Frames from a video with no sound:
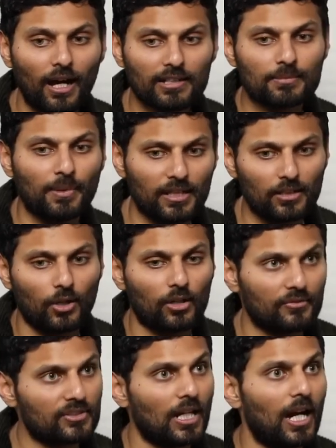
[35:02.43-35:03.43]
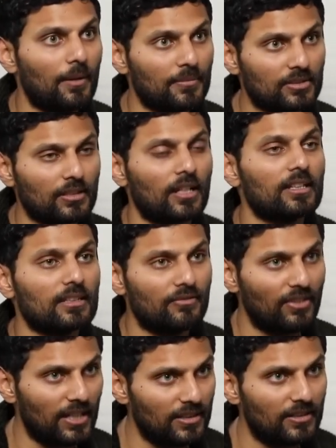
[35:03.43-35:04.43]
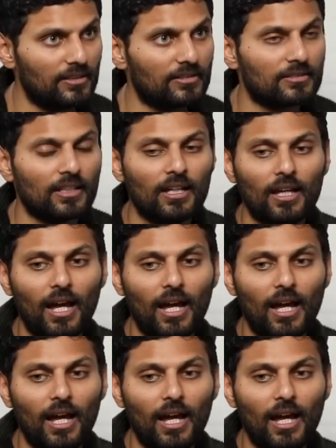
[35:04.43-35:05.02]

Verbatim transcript: I spent a lot of time studying the Vedas